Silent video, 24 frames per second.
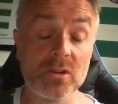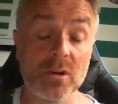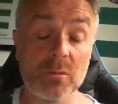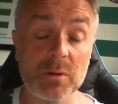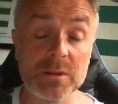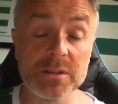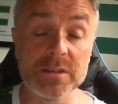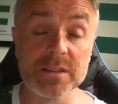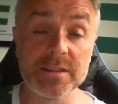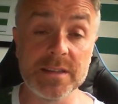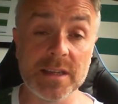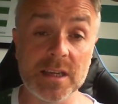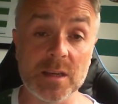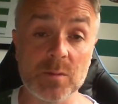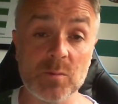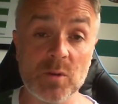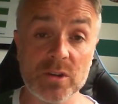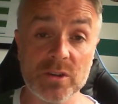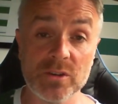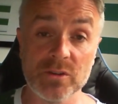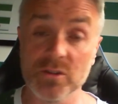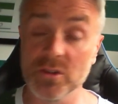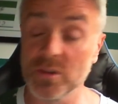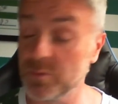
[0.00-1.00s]
I wanted to come on
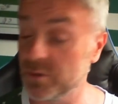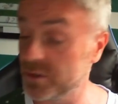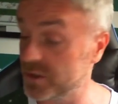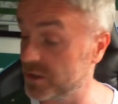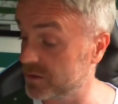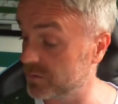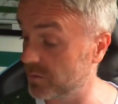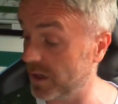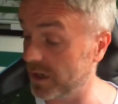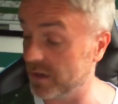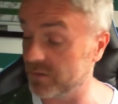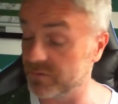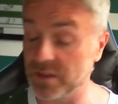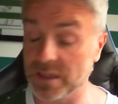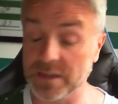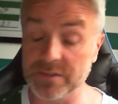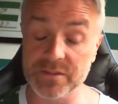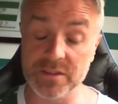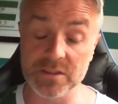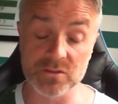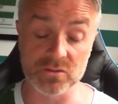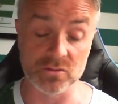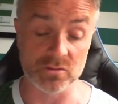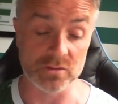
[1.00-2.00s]
and do, which is why I've left
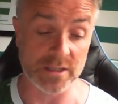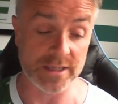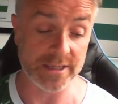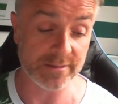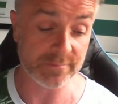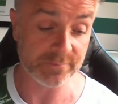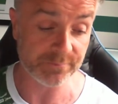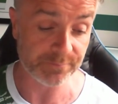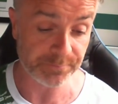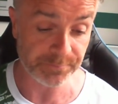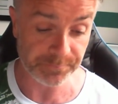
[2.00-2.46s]
it so late.